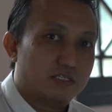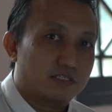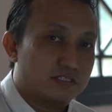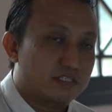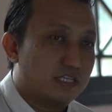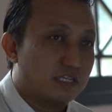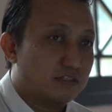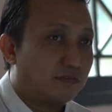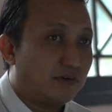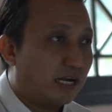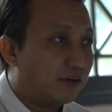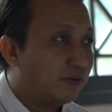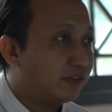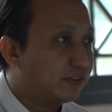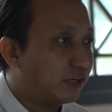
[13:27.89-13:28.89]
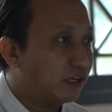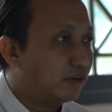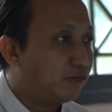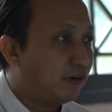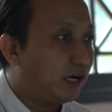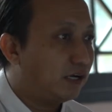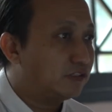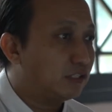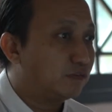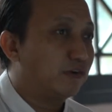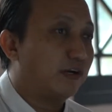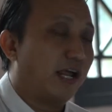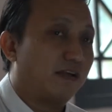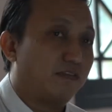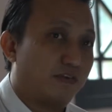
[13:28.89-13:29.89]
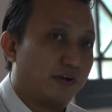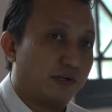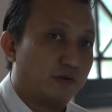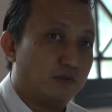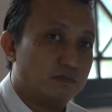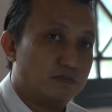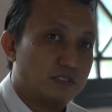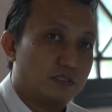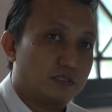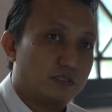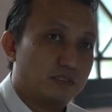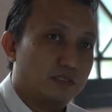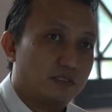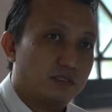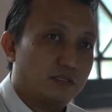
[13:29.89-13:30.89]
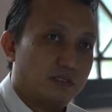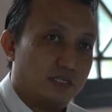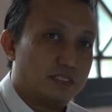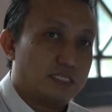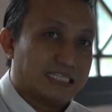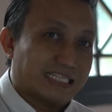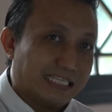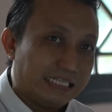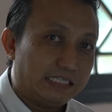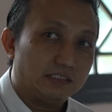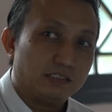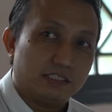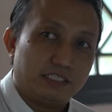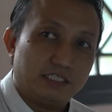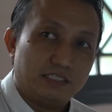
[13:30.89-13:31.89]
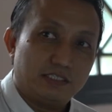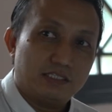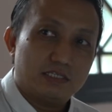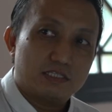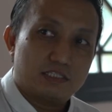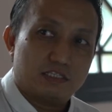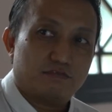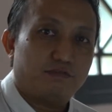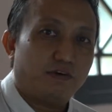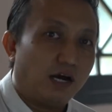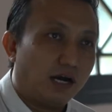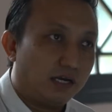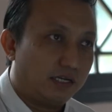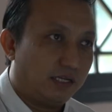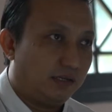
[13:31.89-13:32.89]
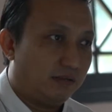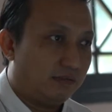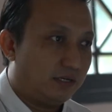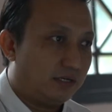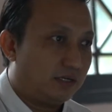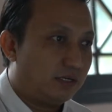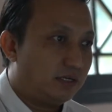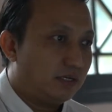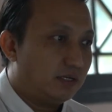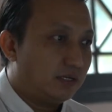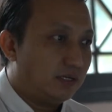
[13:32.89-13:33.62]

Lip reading: consists of 135 different ethnic groups. This is legally defined in the